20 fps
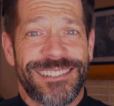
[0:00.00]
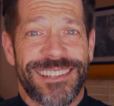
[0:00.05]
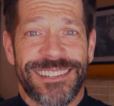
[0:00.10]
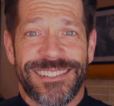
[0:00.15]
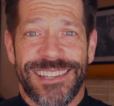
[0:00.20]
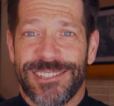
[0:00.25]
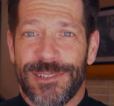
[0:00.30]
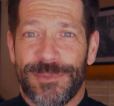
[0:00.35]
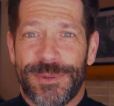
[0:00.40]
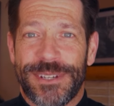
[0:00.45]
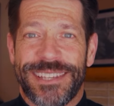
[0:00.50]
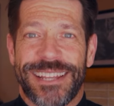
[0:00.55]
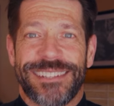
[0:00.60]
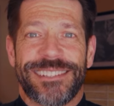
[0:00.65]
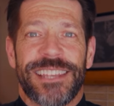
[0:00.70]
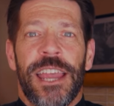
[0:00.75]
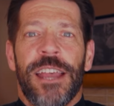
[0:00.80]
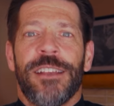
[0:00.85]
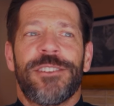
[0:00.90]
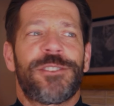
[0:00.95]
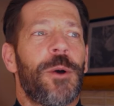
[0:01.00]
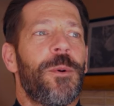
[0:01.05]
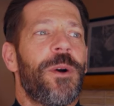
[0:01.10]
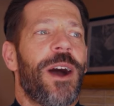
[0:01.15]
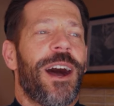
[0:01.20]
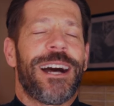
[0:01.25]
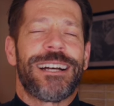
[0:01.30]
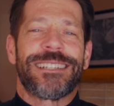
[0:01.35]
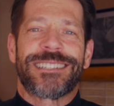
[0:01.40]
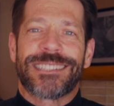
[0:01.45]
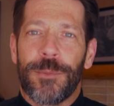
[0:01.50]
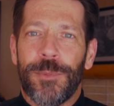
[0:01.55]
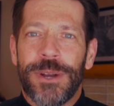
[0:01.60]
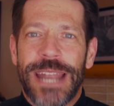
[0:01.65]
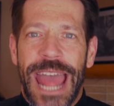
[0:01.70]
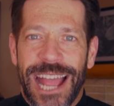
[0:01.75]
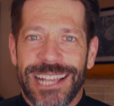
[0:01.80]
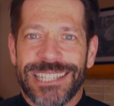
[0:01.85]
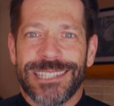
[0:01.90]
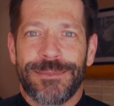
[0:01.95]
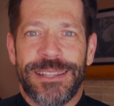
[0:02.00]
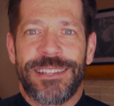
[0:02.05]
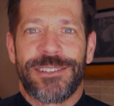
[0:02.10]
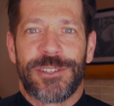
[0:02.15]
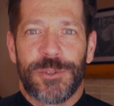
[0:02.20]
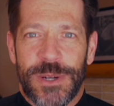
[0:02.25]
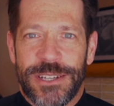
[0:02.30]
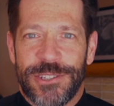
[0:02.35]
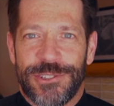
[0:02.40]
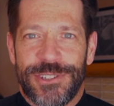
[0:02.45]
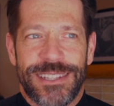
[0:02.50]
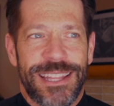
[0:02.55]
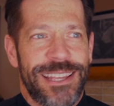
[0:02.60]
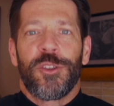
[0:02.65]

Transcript: is Ascension Presents. So someone asked me this question.